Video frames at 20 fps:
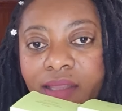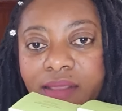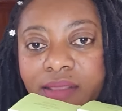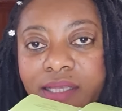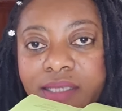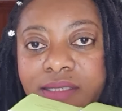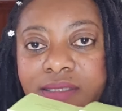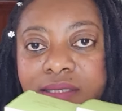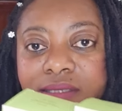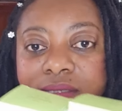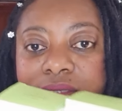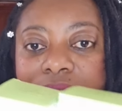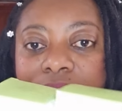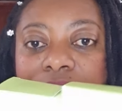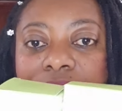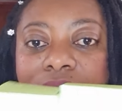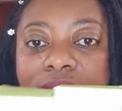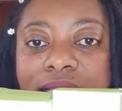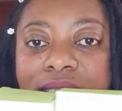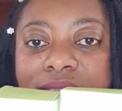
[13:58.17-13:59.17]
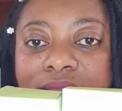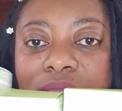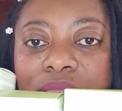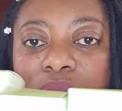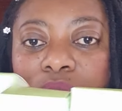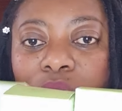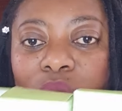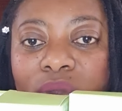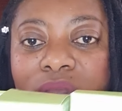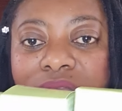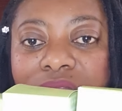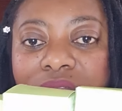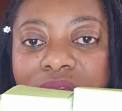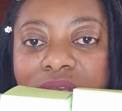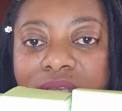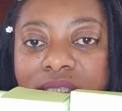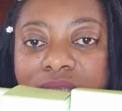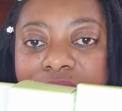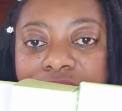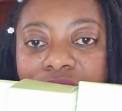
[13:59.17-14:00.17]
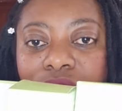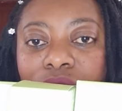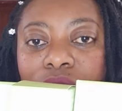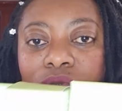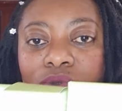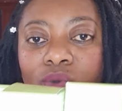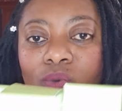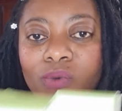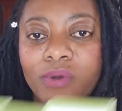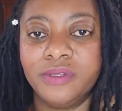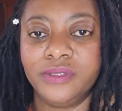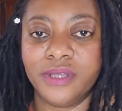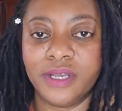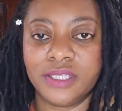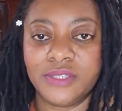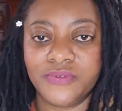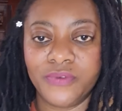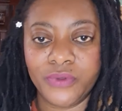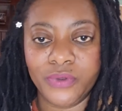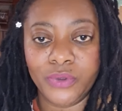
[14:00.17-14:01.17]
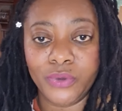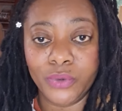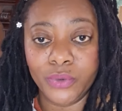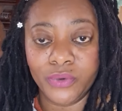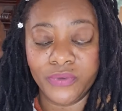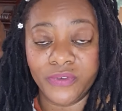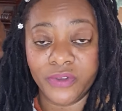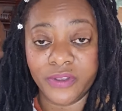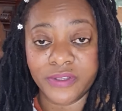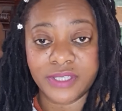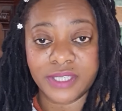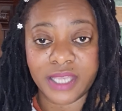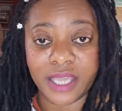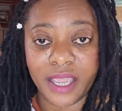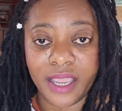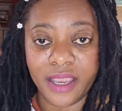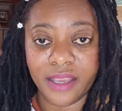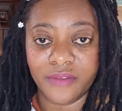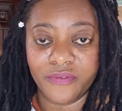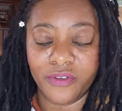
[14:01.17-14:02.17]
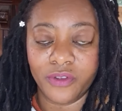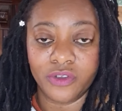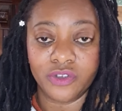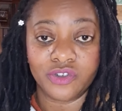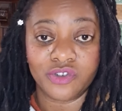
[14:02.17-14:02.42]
this is the three things that's going to do wonders for you, for your skin, for your